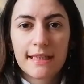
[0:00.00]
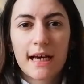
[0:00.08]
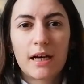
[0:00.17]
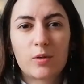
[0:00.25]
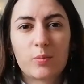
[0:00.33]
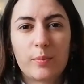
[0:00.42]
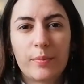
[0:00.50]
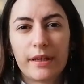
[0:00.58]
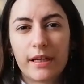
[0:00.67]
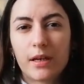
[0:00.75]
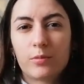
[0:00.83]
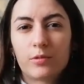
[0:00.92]
how
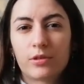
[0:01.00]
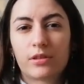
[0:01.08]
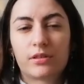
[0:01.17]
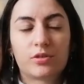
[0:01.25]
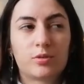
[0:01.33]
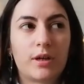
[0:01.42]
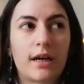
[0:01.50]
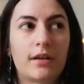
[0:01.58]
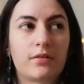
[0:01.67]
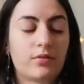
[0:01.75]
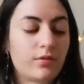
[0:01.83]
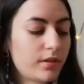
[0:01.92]
big I want to
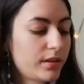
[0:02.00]
have